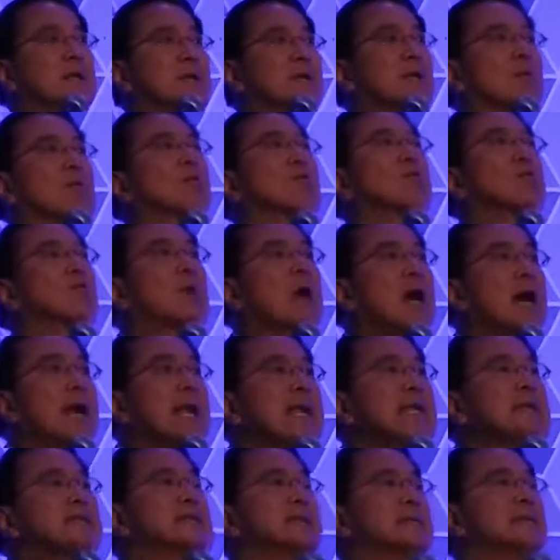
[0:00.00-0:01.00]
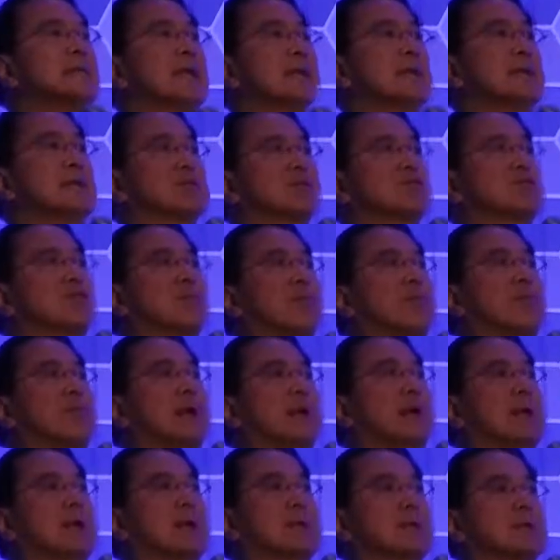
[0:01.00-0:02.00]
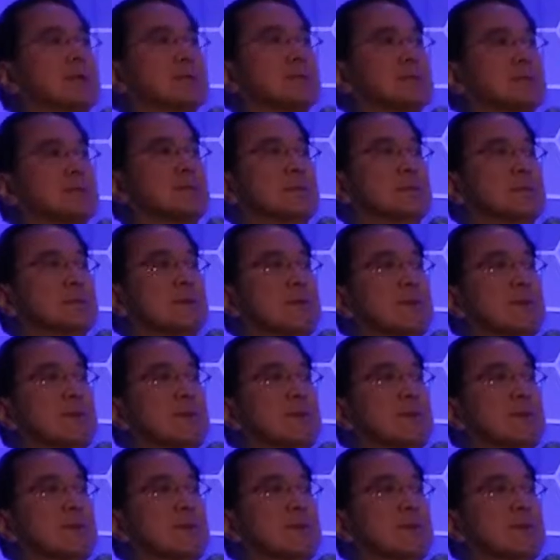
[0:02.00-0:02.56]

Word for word: the right natural products